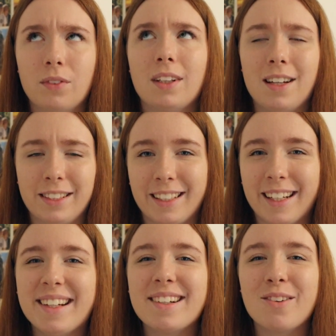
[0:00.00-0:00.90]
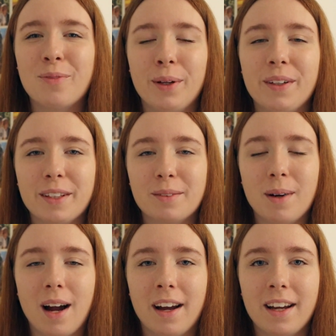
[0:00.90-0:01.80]
last year uploaded
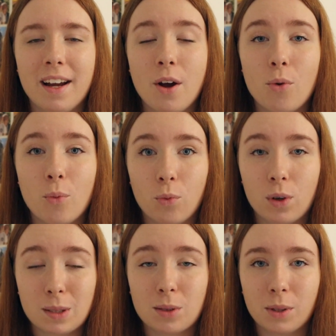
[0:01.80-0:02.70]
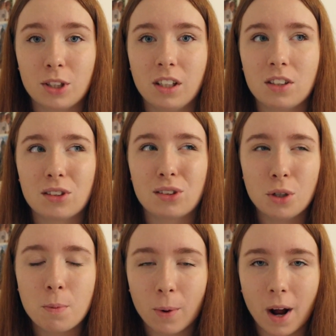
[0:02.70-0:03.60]
my Christmas wish list
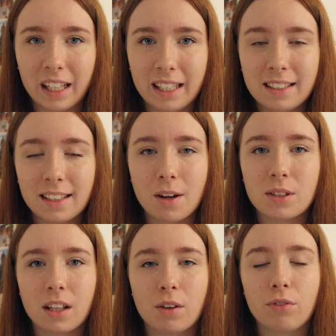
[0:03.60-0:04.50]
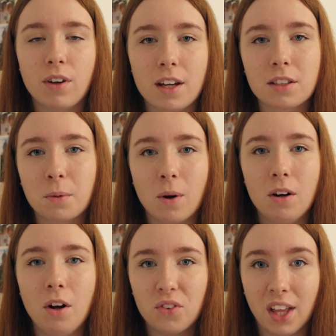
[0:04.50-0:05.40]
super early, so then it was like the first
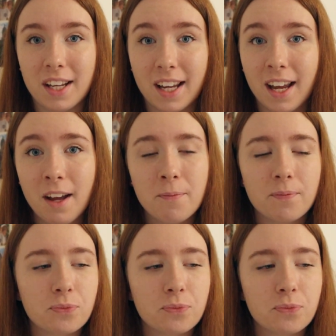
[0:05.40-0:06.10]
one of that year,